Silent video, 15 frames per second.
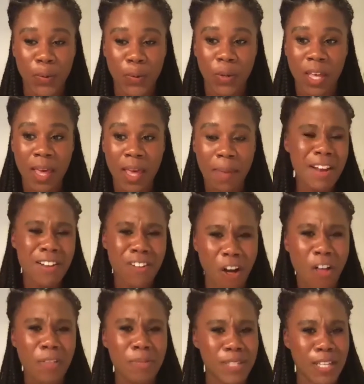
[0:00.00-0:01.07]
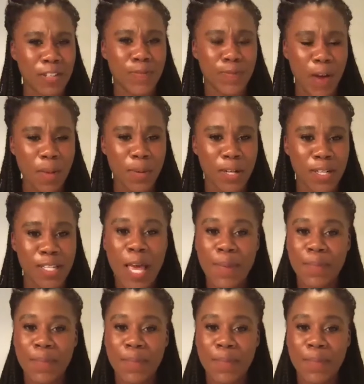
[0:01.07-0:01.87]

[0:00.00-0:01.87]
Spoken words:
who may not call themselves farmers,